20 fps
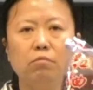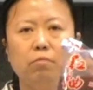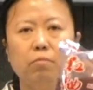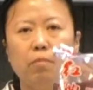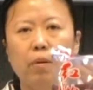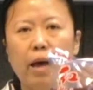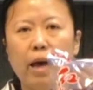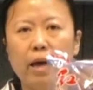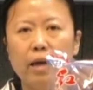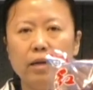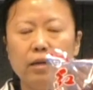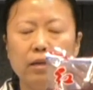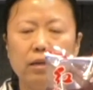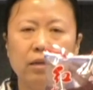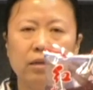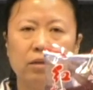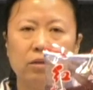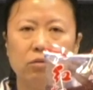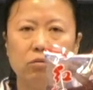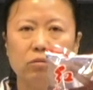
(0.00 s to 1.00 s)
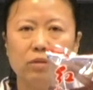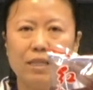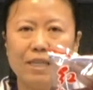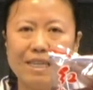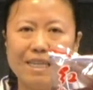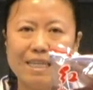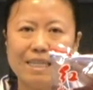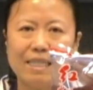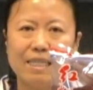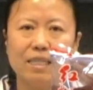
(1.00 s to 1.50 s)
red
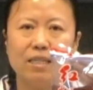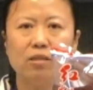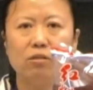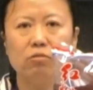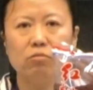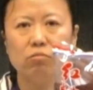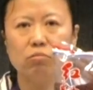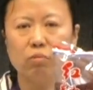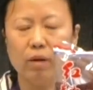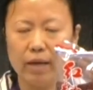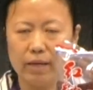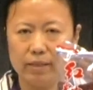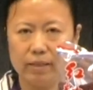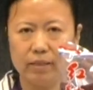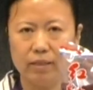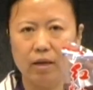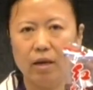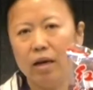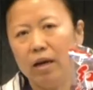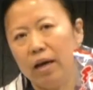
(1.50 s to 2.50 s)
yeast rice.